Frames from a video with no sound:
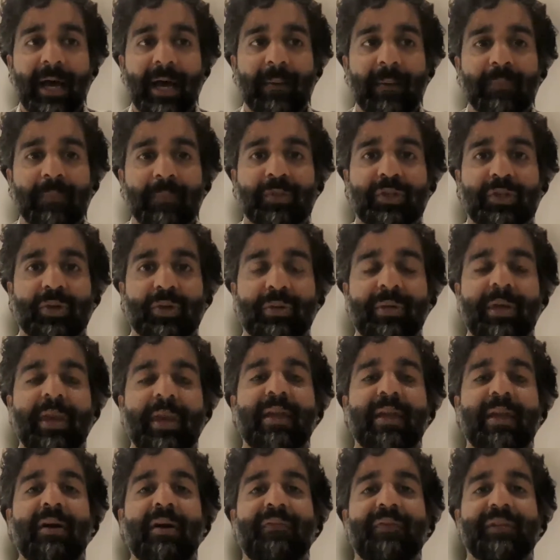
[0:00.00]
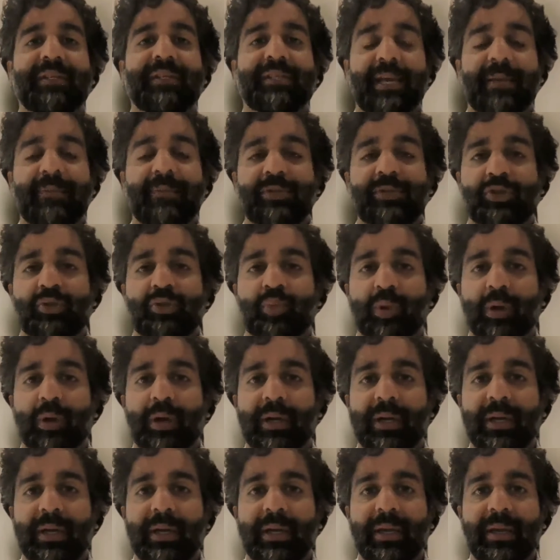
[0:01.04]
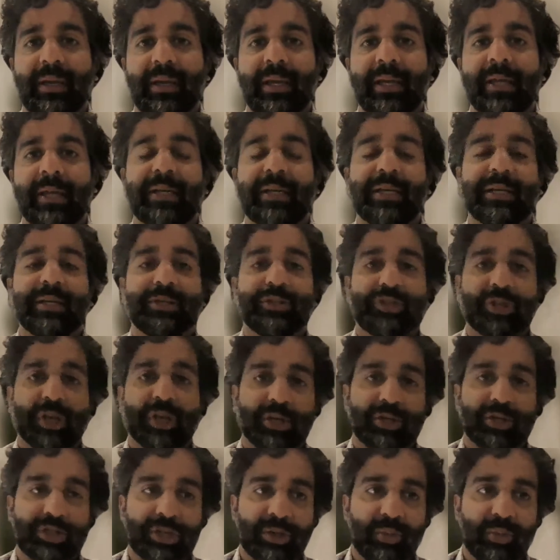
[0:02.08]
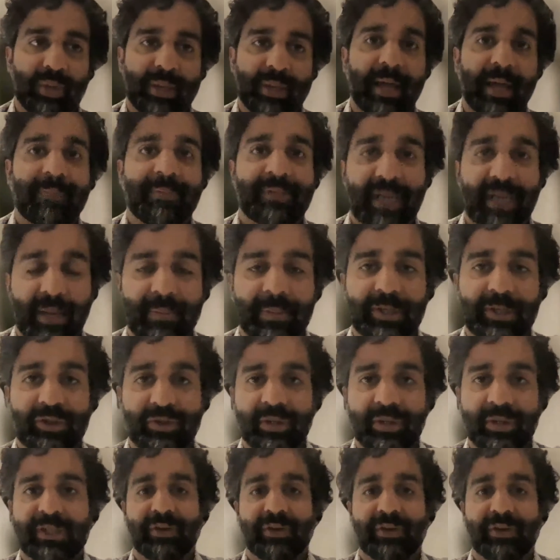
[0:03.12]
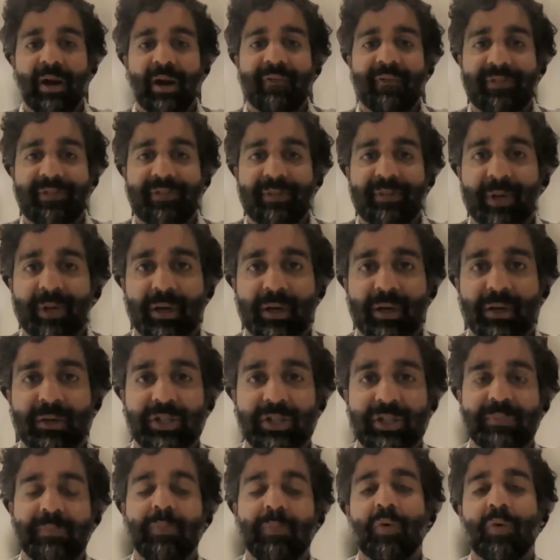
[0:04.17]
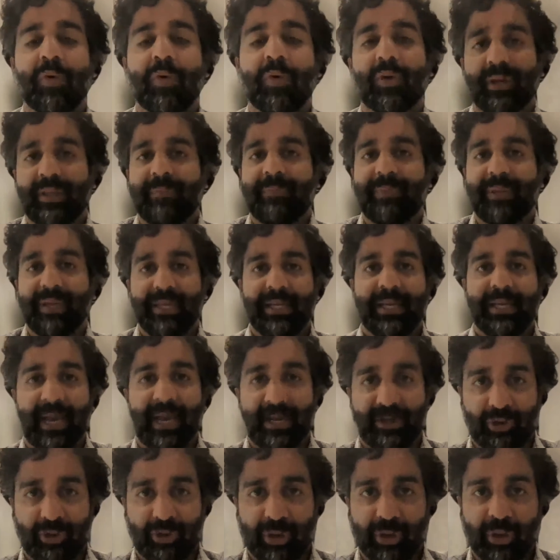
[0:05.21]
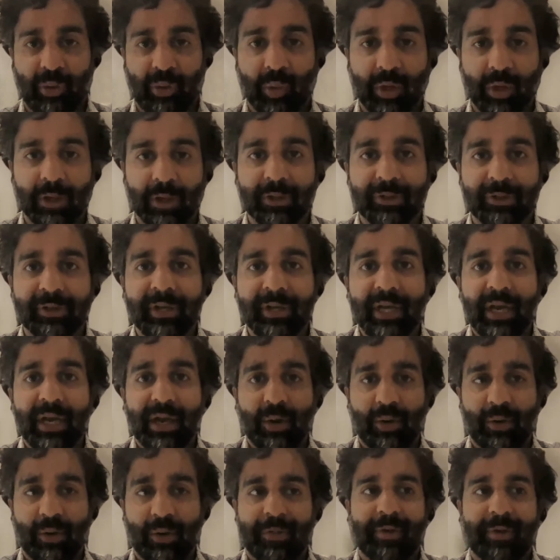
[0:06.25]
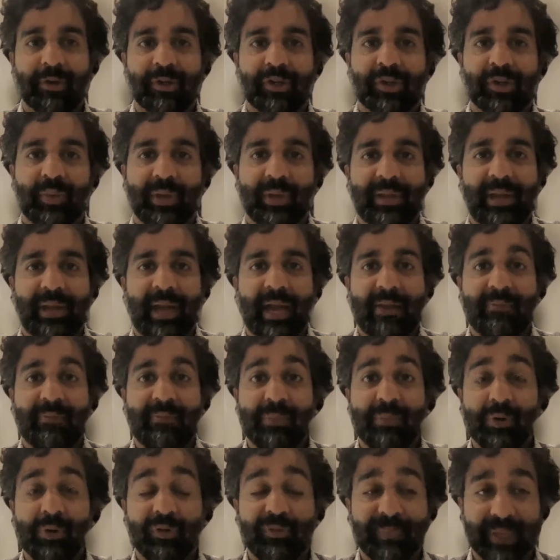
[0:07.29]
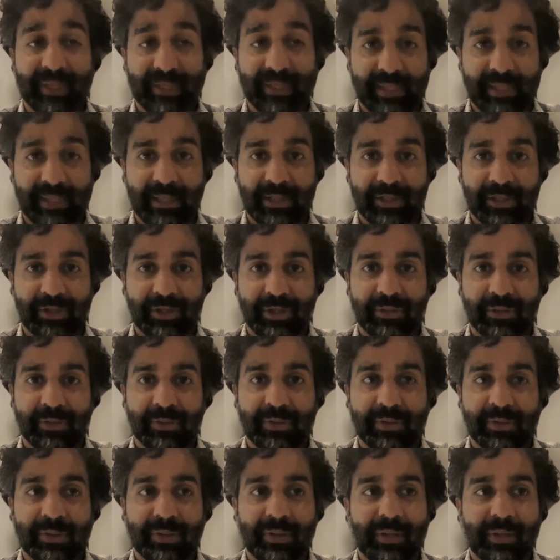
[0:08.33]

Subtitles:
So they oftentimes just work in conjunction with optometrists or ophthalmologists more in the pediatric world, or those with eye movement issues.